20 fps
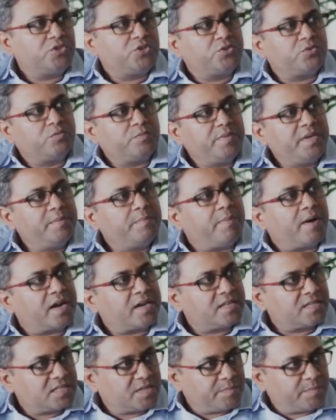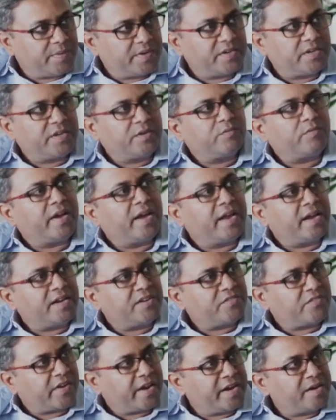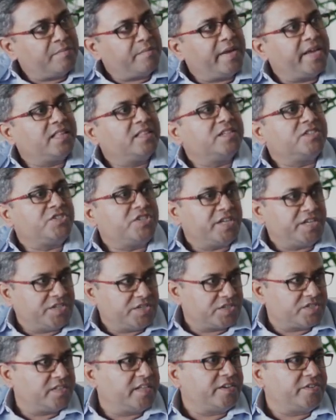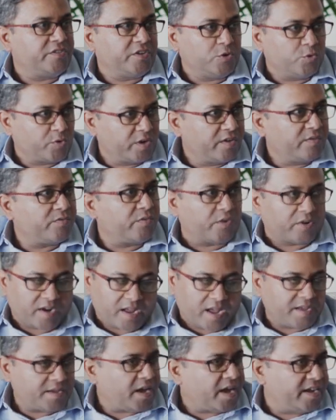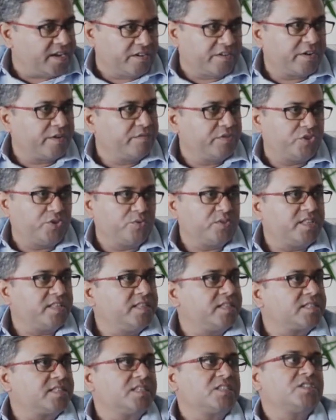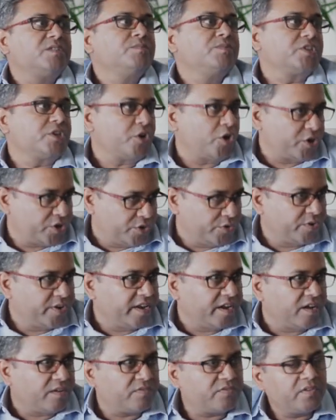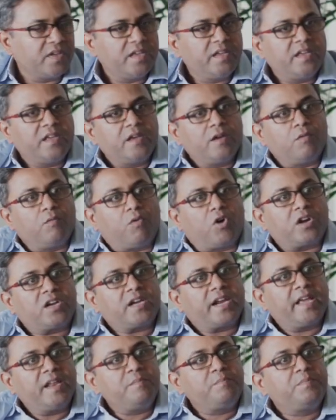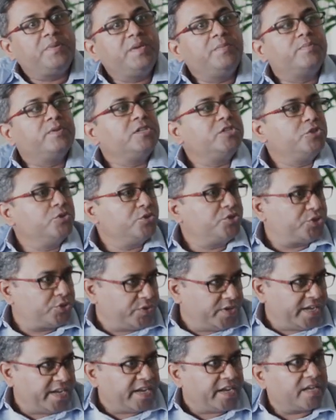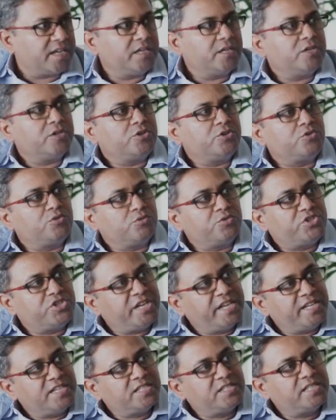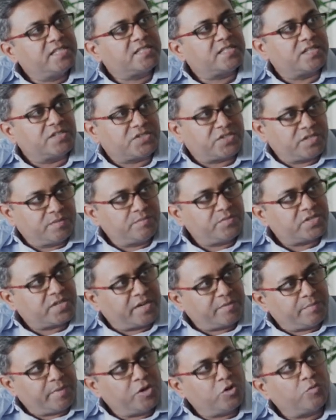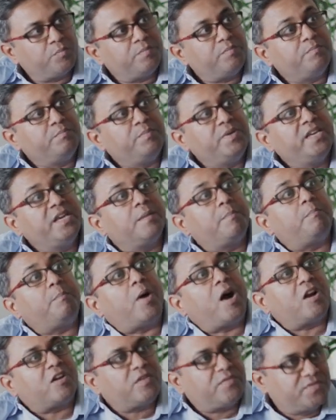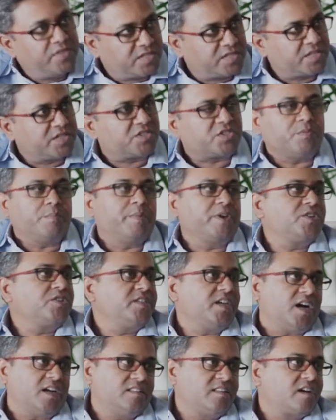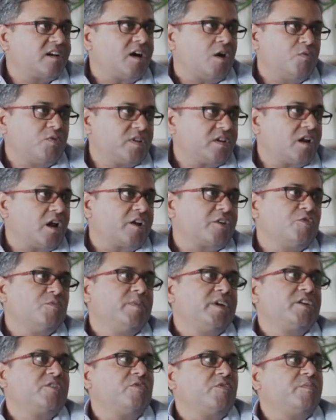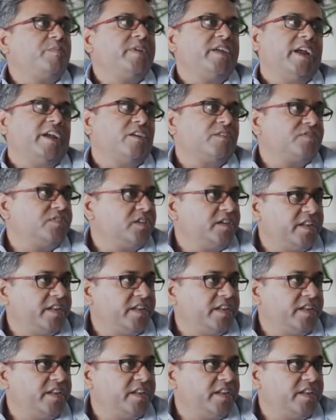to be participative and try and make the changes that you're looking for? I agree with you that the systems are not good enough. What can people do today to change these systems and, you know, be a part of the system? Because the other counter argument could be, end of the